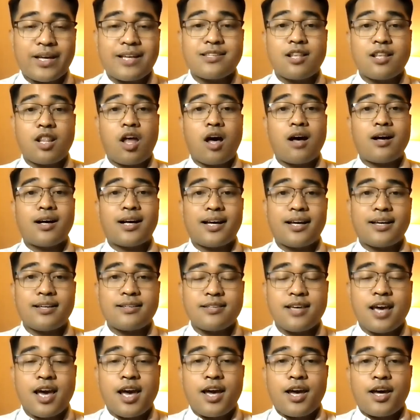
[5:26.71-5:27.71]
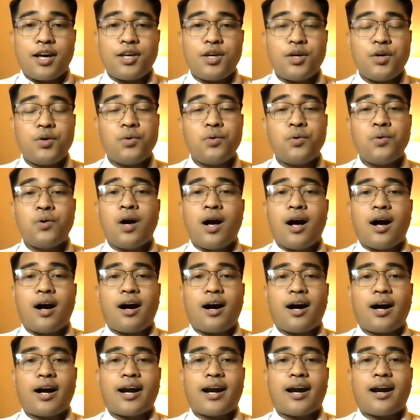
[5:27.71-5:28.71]
as long as you
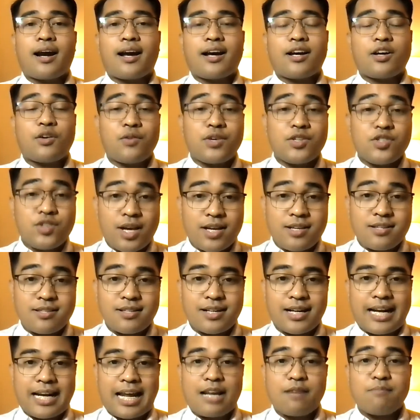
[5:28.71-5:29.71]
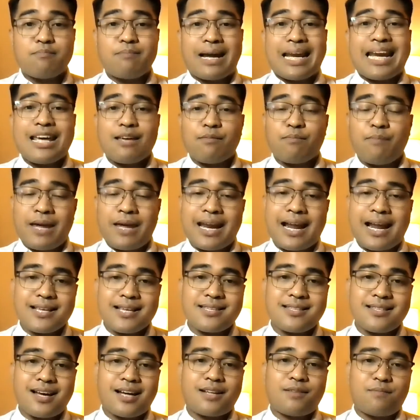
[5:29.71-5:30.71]
are registered in
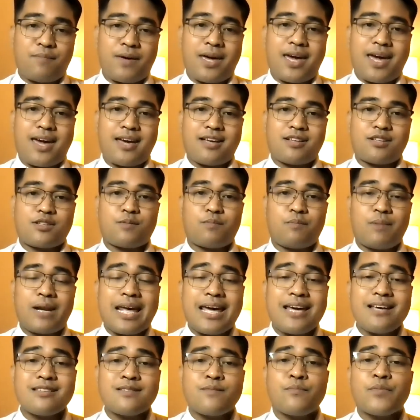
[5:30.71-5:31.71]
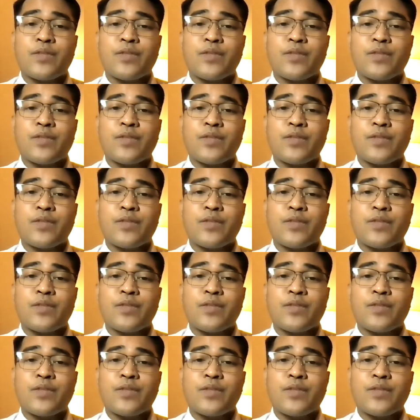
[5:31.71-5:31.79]
balikpinas.ph. Please,